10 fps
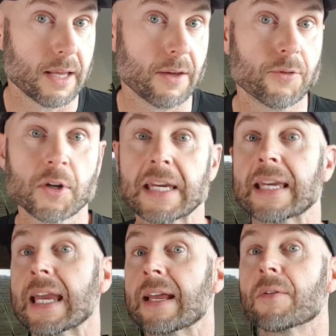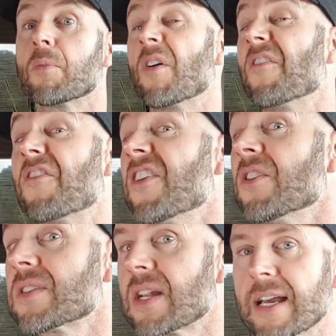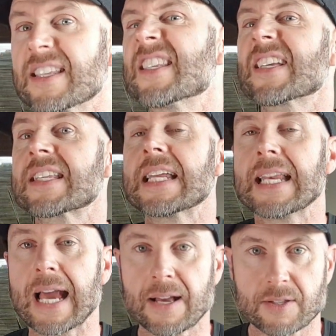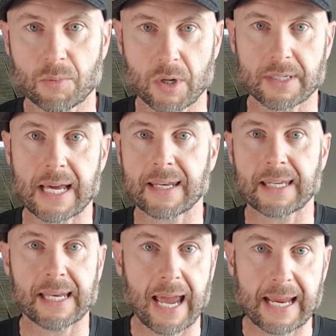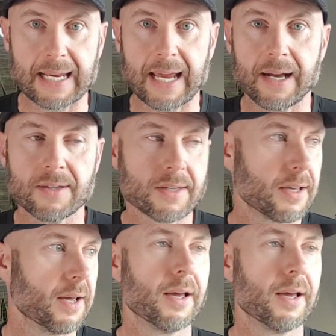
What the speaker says: If you can get what feels like 16 hours of work done in 8 hours,